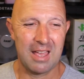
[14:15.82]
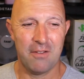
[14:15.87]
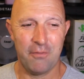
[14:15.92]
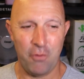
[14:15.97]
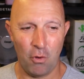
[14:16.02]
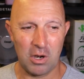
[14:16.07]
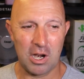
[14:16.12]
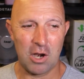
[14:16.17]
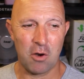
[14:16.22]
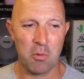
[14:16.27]

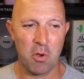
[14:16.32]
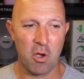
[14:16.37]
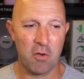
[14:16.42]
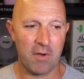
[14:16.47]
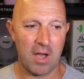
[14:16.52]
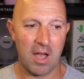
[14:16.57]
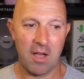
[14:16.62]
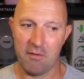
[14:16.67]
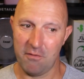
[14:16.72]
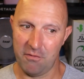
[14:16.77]
Fallout
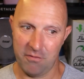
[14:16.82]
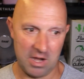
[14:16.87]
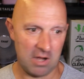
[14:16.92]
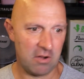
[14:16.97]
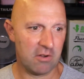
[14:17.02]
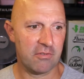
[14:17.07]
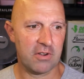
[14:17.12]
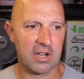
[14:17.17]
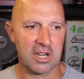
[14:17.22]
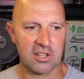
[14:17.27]
remover,
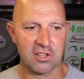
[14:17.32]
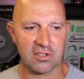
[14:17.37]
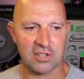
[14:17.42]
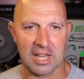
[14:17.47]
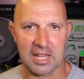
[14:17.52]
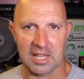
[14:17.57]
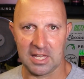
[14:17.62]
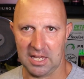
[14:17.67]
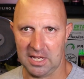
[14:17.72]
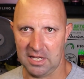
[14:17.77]
very, very
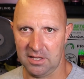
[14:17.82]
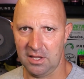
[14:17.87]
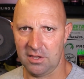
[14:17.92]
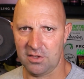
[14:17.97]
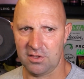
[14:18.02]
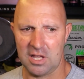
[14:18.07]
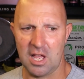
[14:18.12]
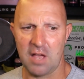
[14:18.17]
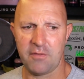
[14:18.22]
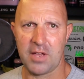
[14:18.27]
stinky. This
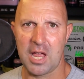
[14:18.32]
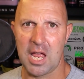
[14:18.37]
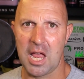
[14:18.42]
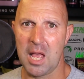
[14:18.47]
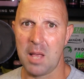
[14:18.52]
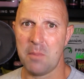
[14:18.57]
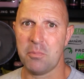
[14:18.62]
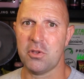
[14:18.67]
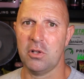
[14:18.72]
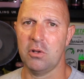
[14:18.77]
stuff
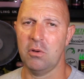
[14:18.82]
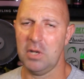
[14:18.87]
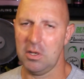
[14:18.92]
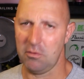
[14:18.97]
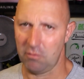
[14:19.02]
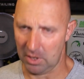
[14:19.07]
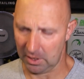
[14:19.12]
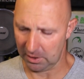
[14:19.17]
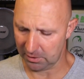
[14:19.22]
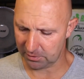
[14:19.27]
absolutely
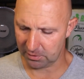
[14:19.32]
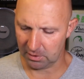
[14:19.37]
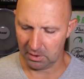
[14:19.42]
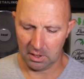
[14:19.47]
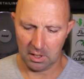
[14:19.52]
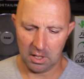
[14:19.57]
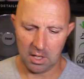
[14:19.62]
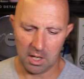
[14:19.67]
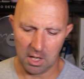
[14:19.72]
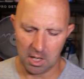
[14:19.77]
reeks.
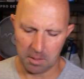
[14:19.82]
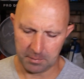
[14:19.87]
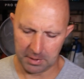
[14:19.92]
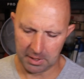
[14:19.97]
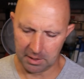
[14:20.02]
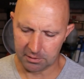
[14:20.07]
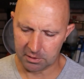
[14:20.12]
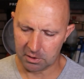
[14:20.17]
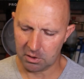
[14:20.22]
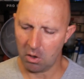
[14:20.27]

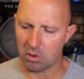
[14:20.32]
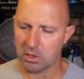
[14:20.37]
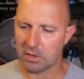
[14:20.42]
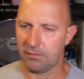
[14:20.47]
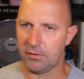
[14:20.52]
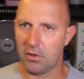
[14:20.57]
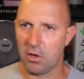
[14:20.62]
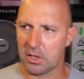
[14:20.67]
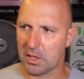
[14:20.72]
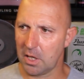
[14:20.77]
It's kind
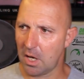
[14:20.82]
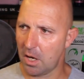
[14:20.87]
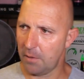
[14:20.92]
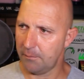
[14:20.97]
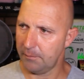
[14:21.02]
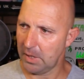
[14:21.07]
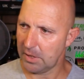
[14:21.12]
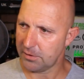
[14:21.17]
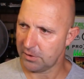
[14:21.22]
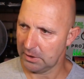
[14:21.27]
of like
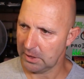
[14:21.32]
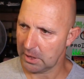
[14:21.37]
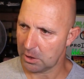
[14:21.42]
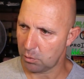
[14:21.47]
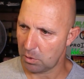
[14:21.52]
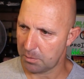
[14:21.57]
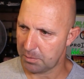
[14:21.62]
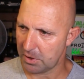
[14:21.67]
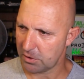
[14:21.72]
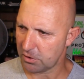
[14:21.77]
it's a
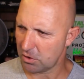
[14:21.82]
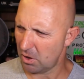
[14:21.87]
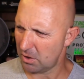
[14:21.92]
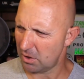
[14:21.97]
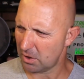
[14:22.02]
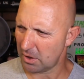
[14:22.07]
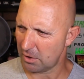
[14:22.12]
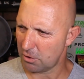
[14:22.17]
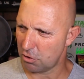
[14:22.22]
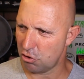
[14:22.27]
liquid, but it's got
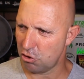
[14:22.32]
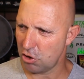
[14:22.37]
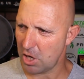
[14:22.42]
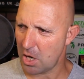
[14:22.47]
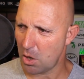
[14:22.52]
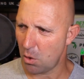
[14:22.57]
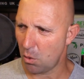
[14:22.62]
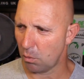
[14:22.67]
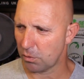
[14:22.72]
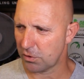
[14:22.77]
like a
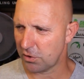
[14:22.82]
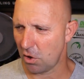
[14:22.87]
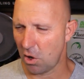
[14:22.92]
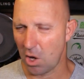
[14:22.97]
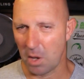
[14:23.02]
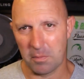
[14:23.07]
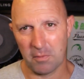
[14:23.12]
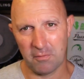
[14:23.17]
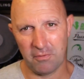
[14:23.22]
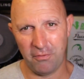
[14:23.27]
gel
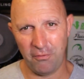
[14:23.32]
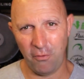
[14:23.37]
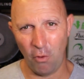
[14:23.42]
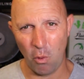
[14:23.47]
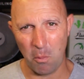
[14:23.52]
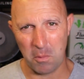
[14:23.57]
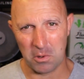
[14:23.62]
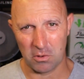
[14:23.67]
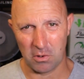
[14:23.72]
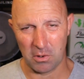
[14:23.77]
type
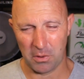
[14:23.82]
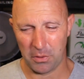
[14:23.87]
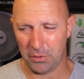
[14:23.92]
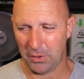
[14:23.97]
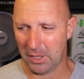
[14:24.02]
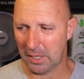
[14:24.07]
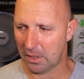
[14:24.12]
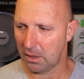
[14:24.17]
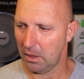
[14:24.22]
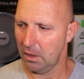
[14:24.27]
formula, I
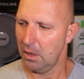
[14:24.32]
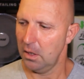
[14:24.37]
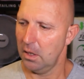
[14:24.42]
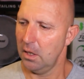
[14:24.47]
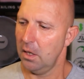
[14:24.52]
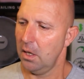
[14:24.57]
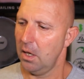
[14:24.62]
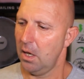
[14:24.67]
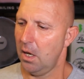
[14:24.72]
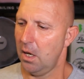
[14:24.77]
think.
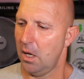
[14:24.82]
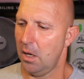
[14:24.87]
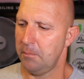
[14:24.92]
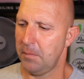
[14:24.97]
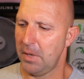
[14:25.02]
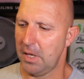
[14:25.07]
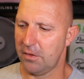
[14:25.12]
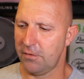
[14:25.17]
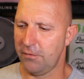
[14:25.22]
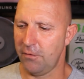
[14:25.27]

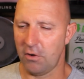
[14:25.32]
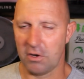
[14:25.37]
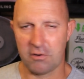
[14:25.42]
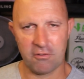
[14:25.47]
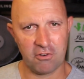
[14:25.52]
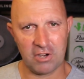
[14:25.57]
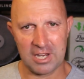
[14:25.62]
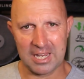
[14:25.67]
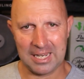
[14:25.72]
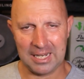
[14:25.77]
It's very,
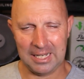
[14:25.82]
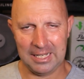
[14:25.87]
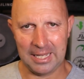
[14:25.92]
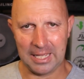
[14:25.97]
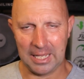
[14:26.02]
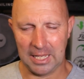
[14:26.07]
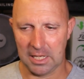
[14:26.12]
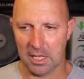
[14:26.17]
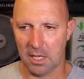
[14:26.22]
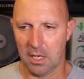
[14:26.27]
very
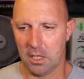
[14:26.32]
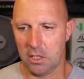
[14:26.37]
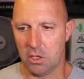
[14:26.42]
clingy.